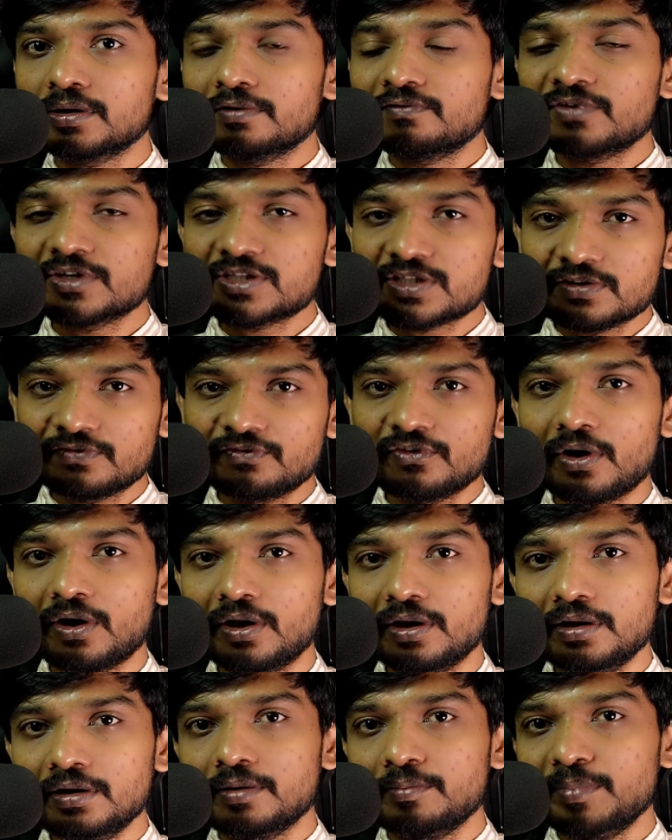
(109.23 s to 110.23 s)
First of
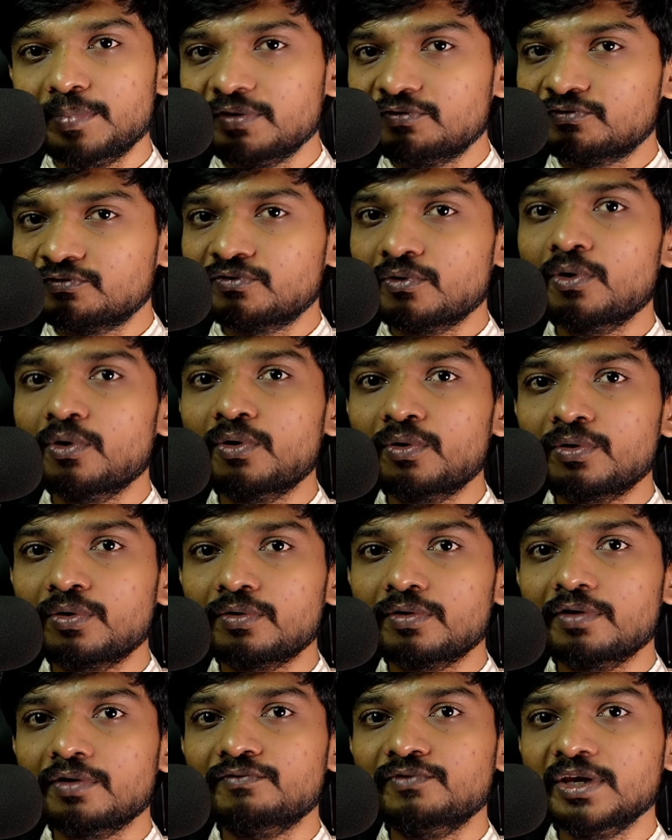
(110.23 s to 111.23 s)
all,
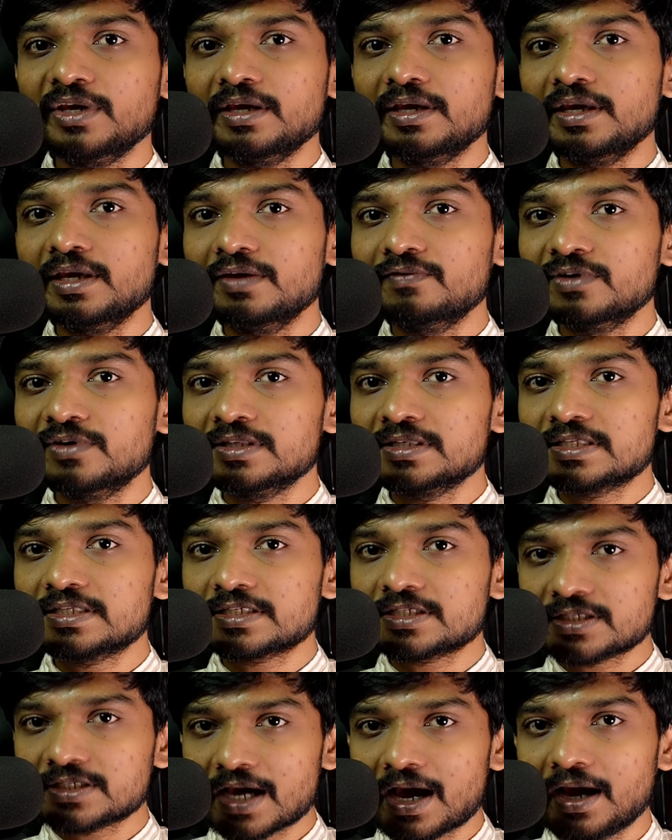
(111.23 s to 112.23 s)
before we even
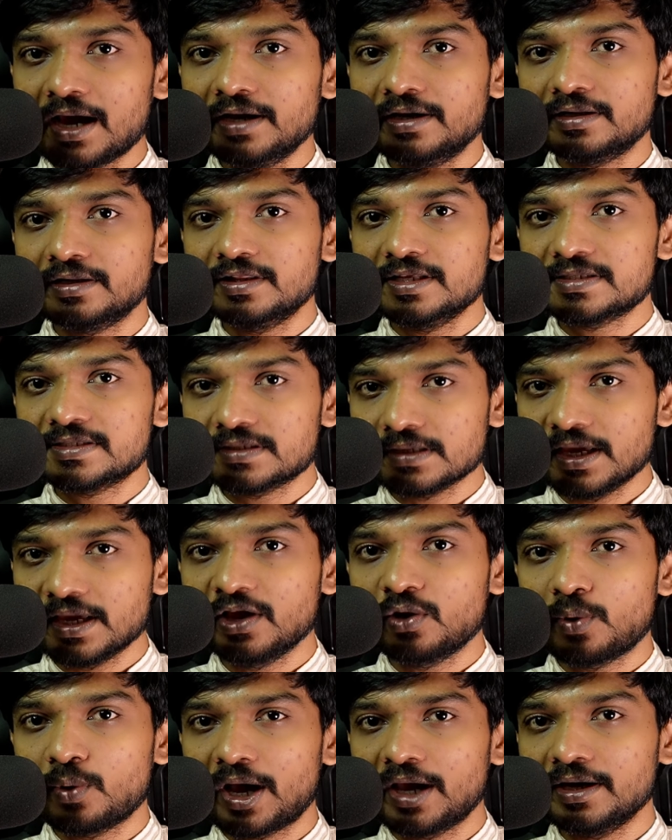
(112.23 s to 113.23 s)
start this
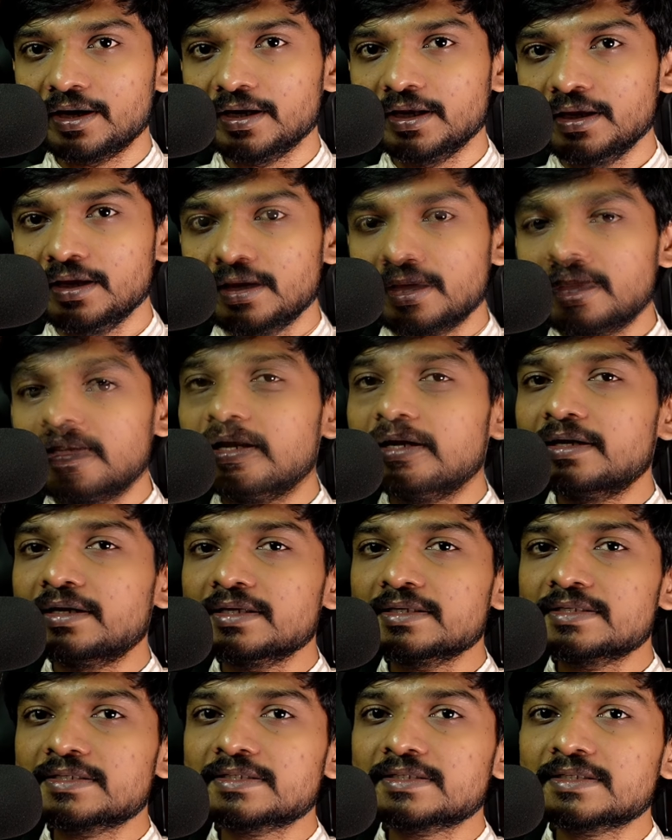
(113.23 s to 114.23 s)
inquiry, let
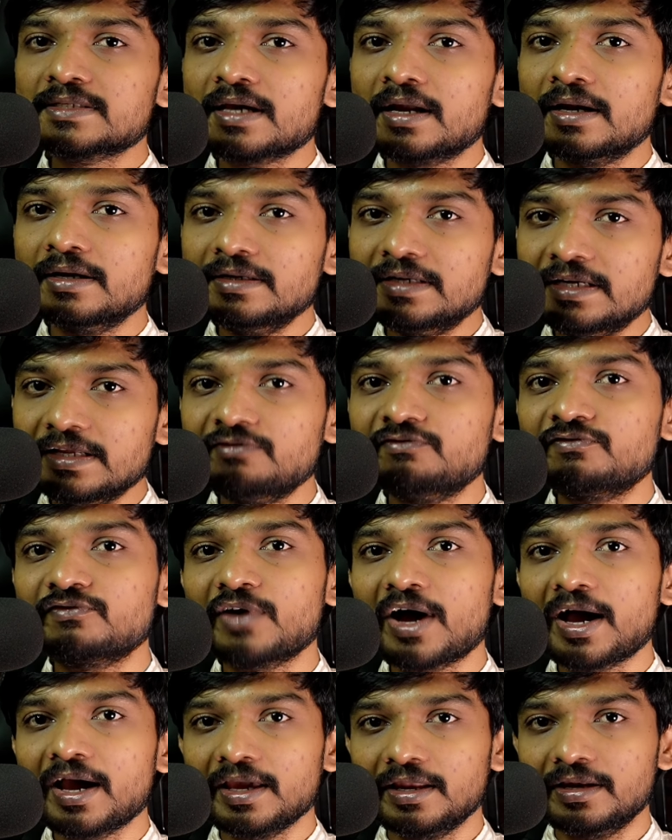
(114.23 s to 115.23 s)
us
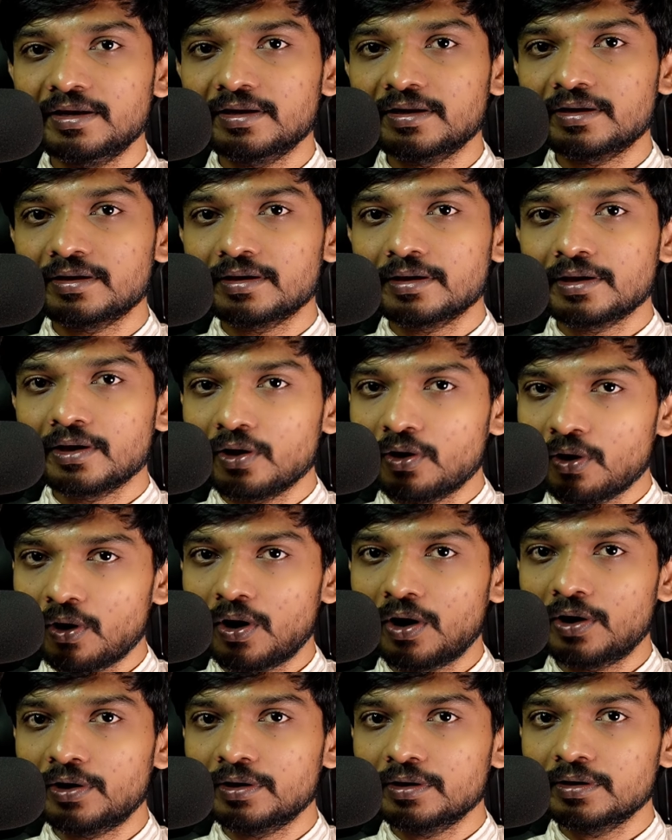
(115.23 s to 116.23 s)
define
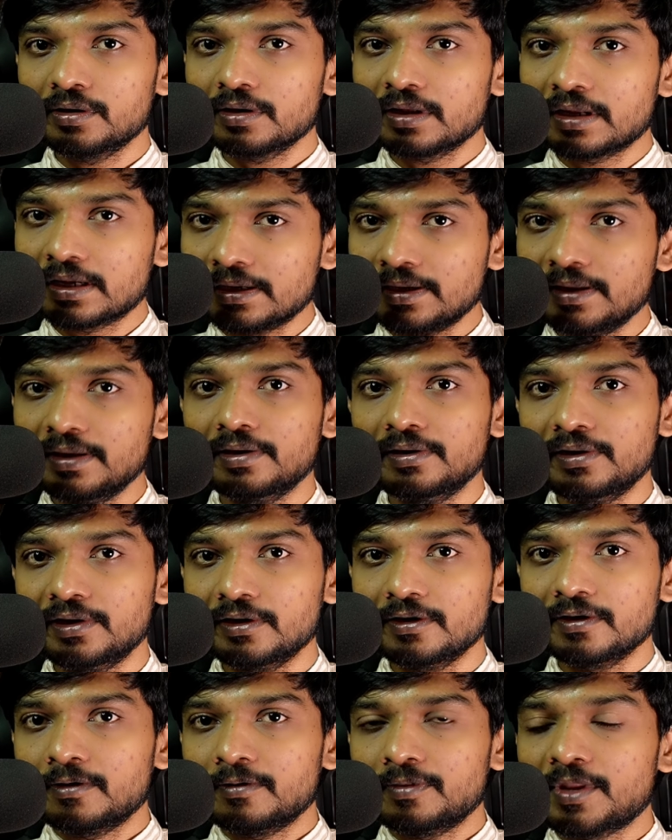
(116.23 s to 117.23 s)
God clearly.